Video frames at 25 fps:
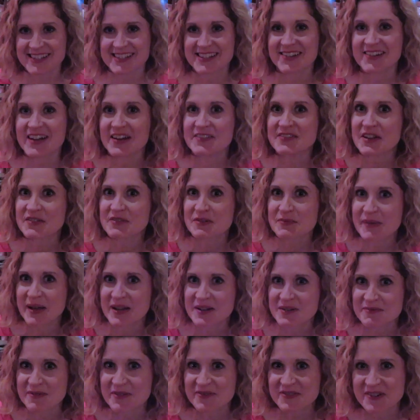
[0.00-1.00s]
So I've never
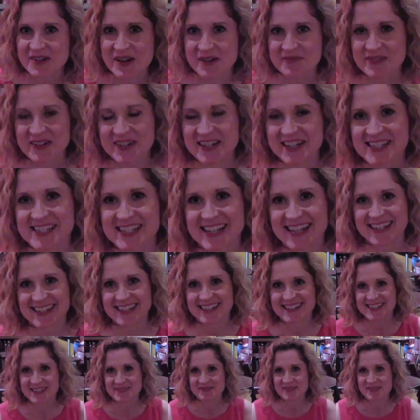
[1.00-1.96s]
met her before. I'm very excited.